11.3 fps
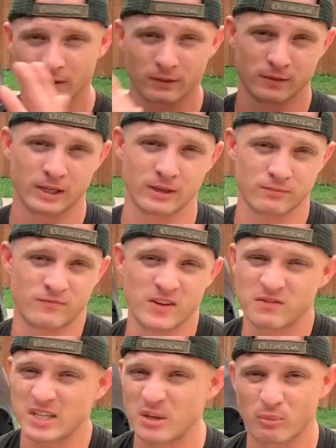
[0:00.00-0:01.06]
like
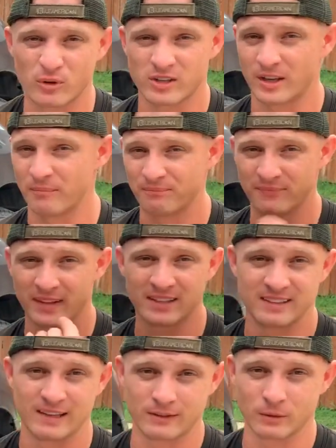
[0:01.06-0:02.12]
15%. That's
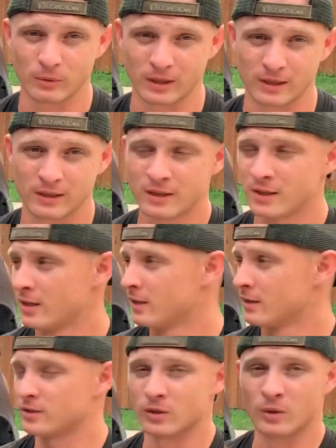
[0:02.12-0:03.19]
it, okay?
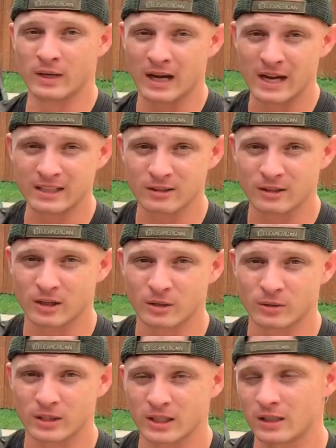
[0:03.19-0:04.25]
So a 9-year
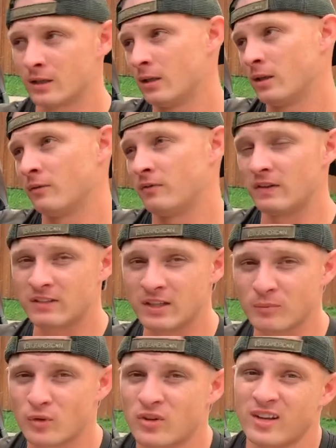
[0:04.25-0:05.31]
coating,
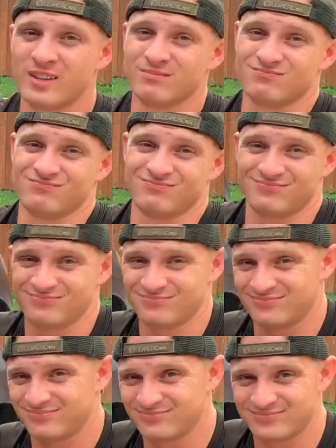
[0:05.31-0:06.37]
15%,
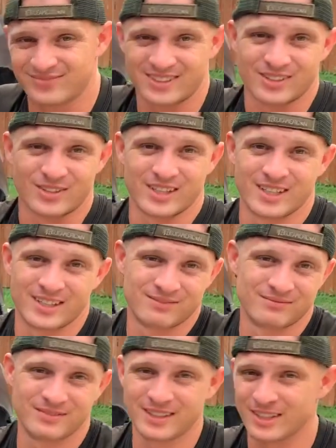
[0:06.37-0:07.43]
okay.
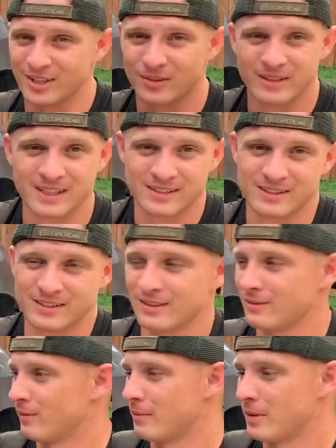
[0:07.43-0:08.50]
You know, I
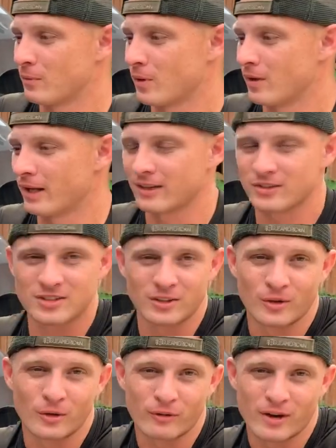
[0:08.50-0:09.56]
mean, we're like just a
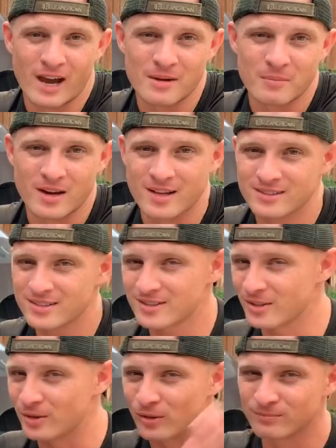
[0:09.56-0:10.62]
little over 9 months,
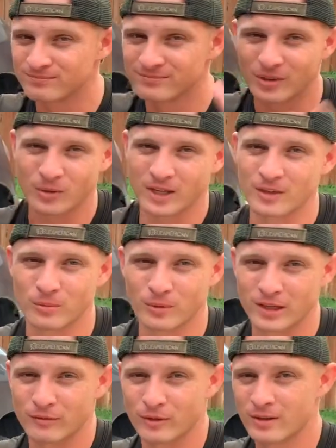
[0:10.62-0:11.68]
so okay,
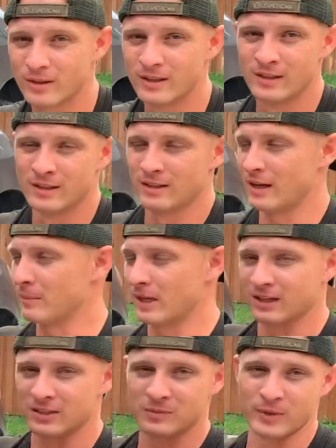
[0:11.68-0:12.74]
whatever. I'm not
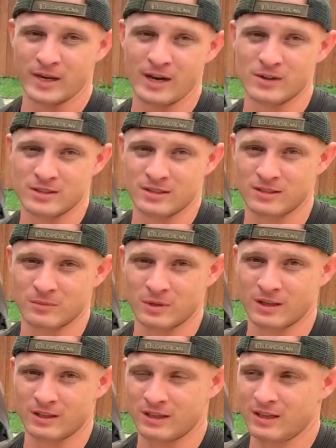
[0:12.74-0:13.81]
gonna split hairs on something
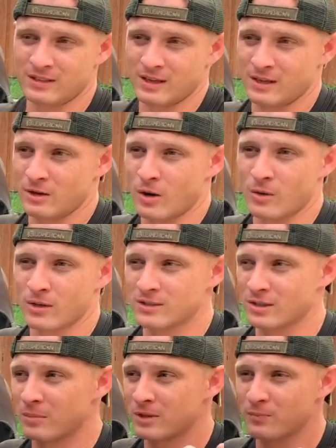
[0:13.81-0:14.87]
like that. It's a 9-year coating.
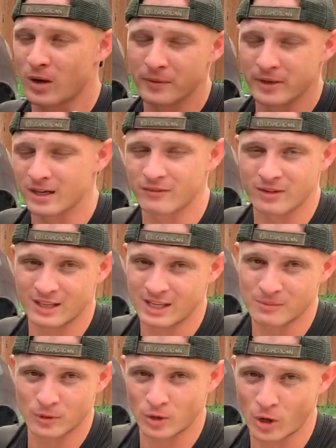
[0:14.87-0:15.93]
Somebody's probably not even gonna keep
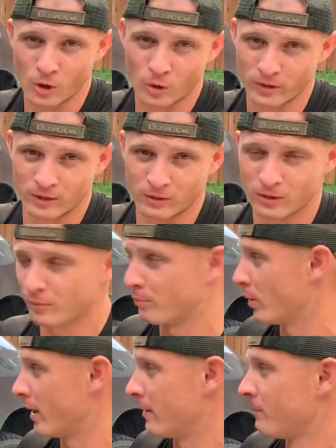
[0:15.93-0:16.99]
their car that long.
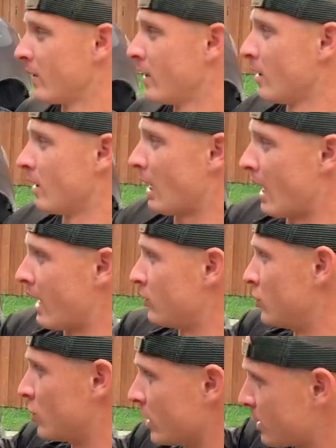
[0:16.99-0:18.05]
But I
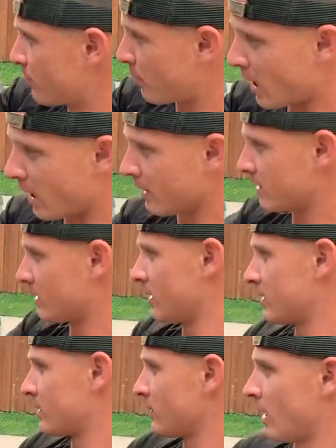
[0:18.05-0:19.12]
just polished
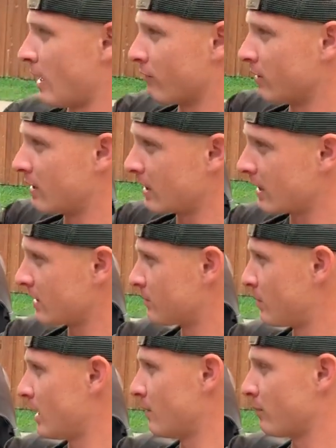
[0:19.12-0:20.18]
this. Everything has
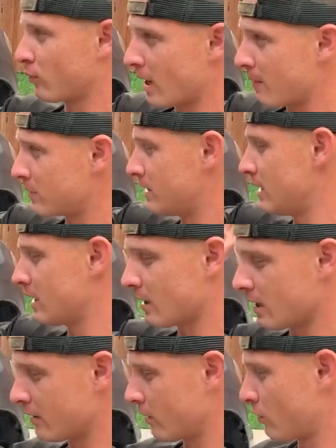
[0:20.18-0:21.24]
been prepped,
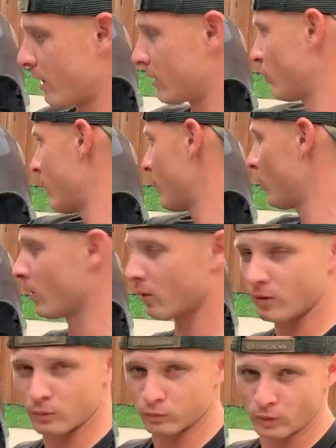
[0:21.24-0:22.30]
deconned the correct way. We're
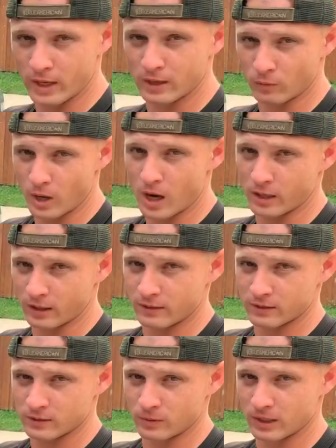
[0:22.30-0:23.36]
ready to rock on
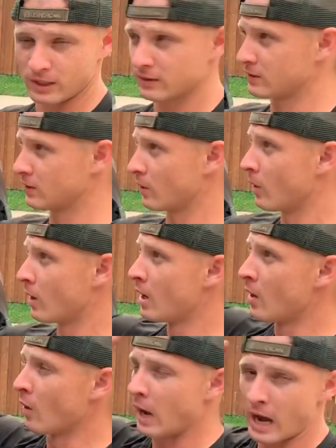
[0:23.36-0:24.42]
this, okay? So
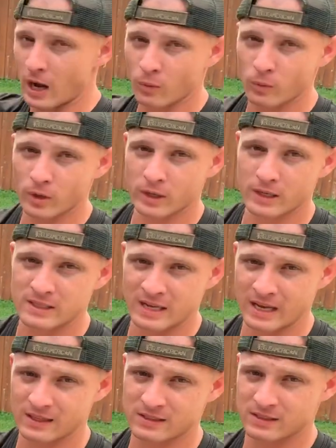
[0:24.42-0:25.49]
how we're gonna
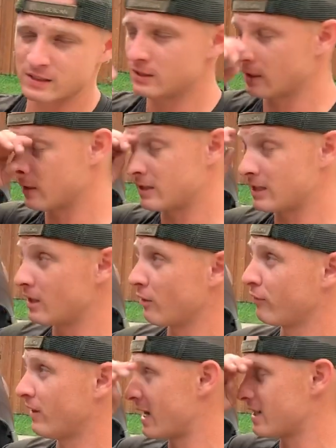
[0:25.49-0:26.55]
test this and see our
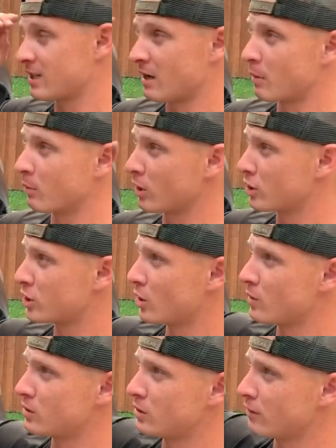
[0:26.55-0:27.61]
flash time, I'm gonna show
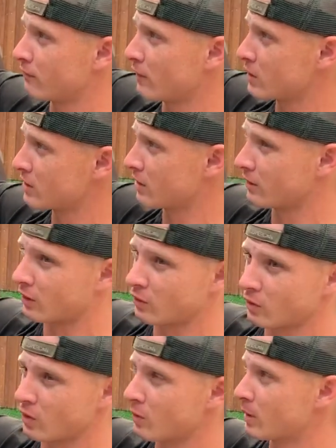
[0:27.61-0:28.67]
it to you first on the
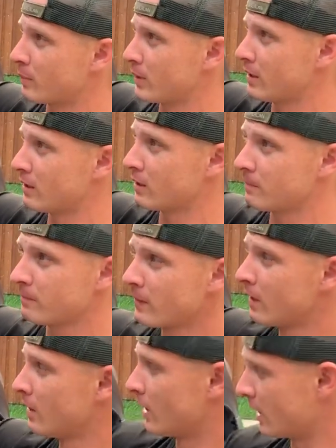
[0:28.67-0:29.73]
chrome up here,
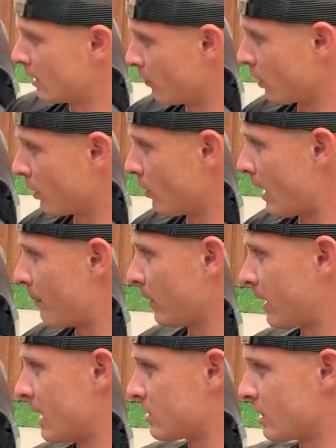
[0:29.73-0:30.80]
and then we're gonna do the
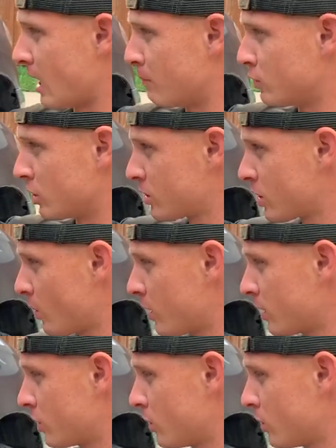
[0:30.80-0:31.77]
application. I'm just going to do